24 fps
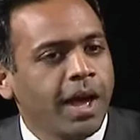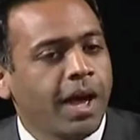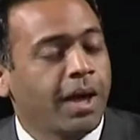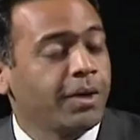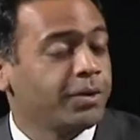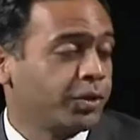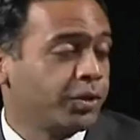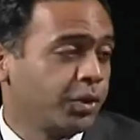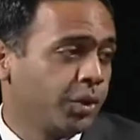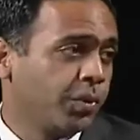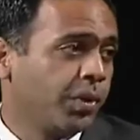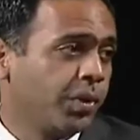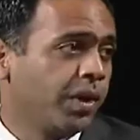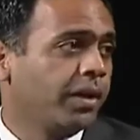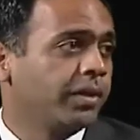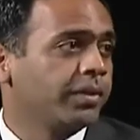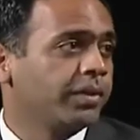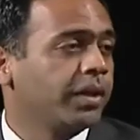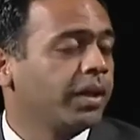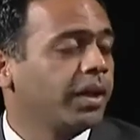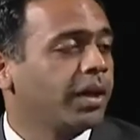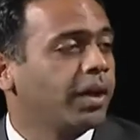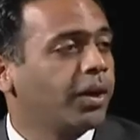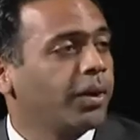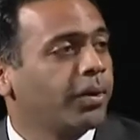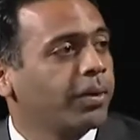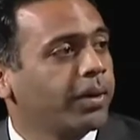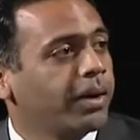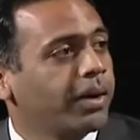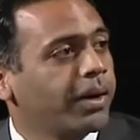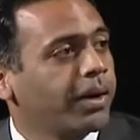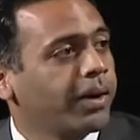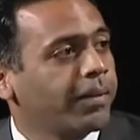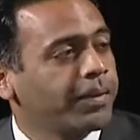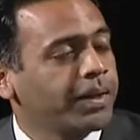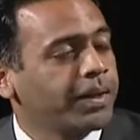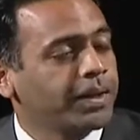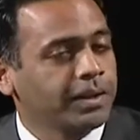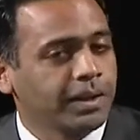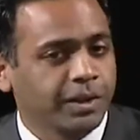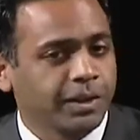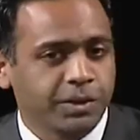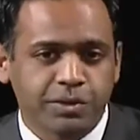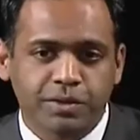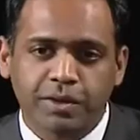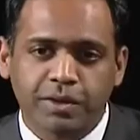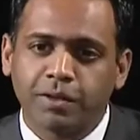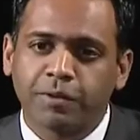as you well know, uh, in
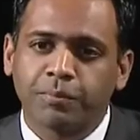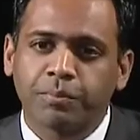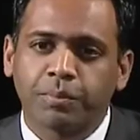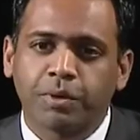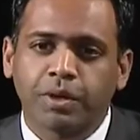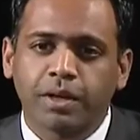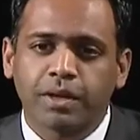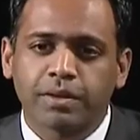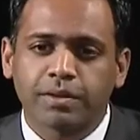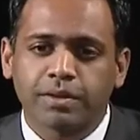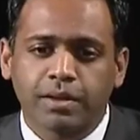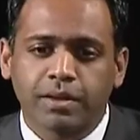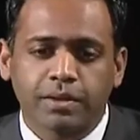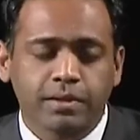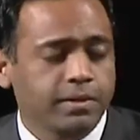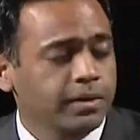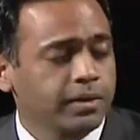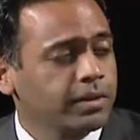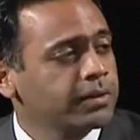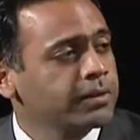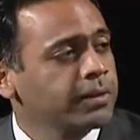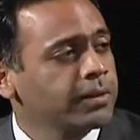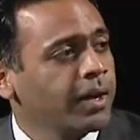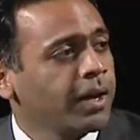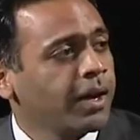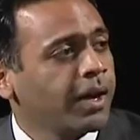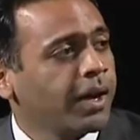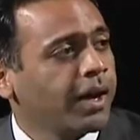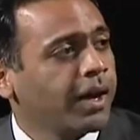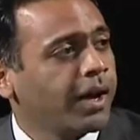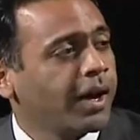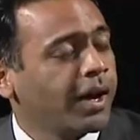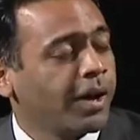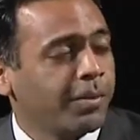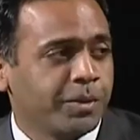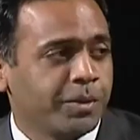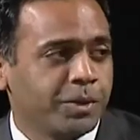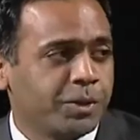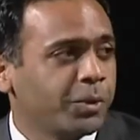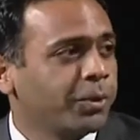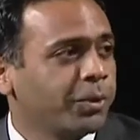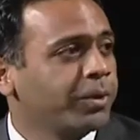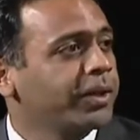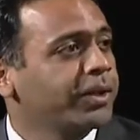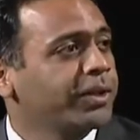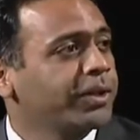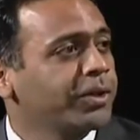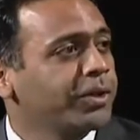legislative processes, uh, a
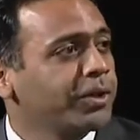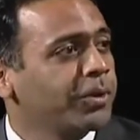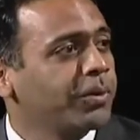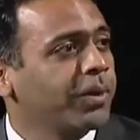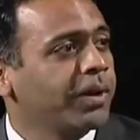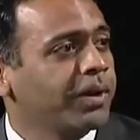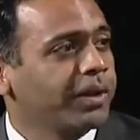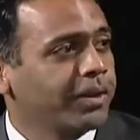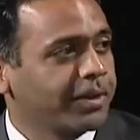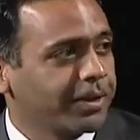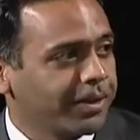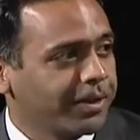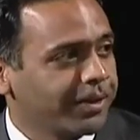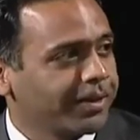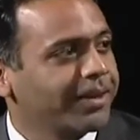majority can do anything.